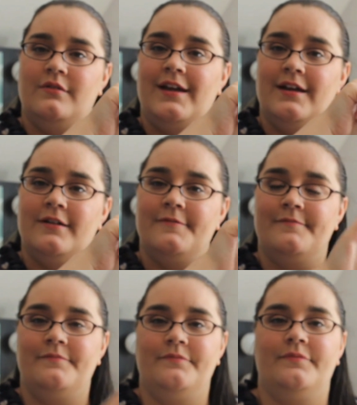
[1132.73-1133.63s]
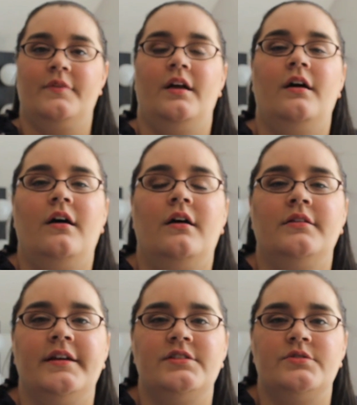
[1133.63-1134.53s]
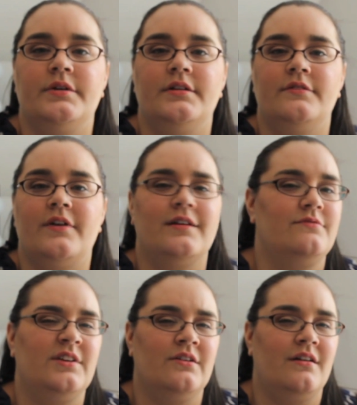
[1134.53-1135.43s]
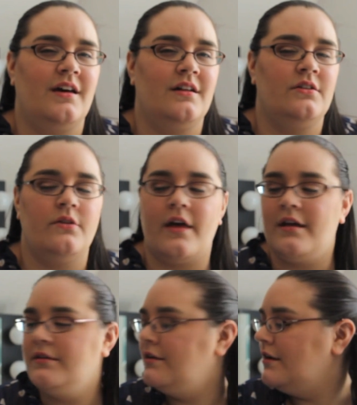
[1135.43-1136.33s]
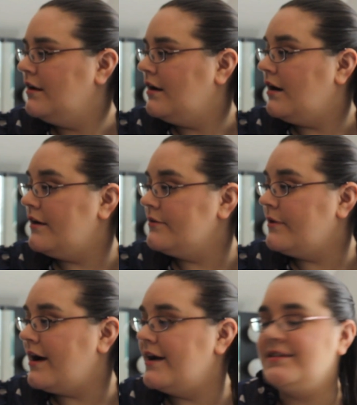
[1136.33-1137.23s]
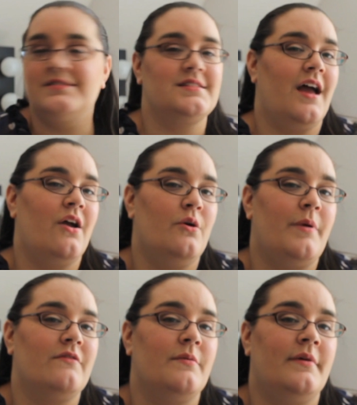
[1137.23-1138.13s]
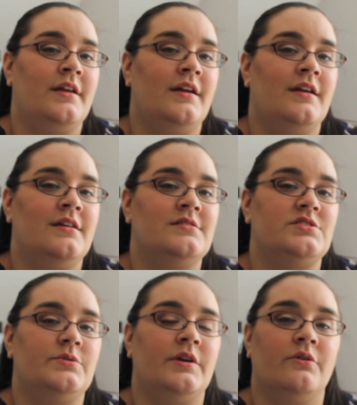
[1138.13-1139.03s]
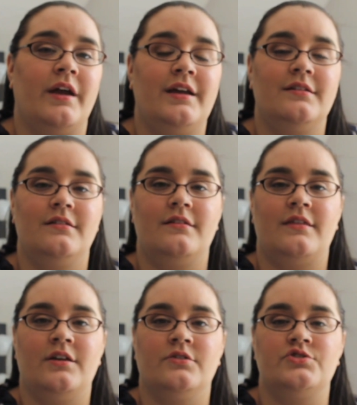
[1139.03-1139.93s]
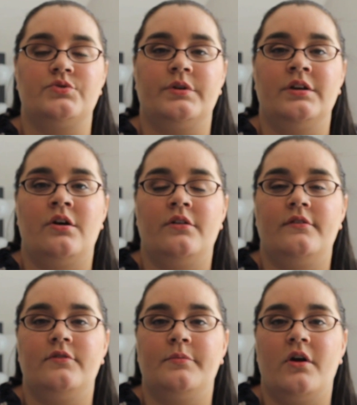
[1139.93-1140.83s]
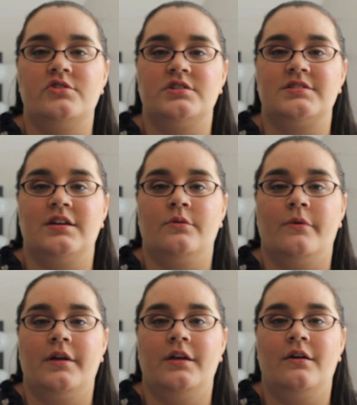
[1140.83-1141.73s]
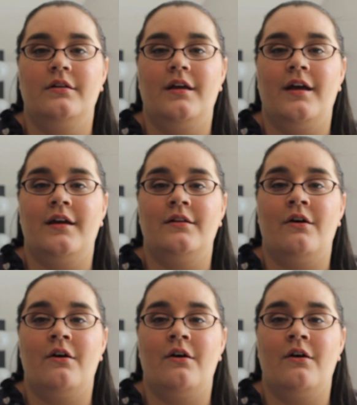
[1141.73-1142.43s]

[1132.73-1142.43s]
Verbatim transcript: right here a link to it if I can figure out how to do that. Otherwise, I hope everybody is doing great, that you're enjoying all of your projects that you're working on, and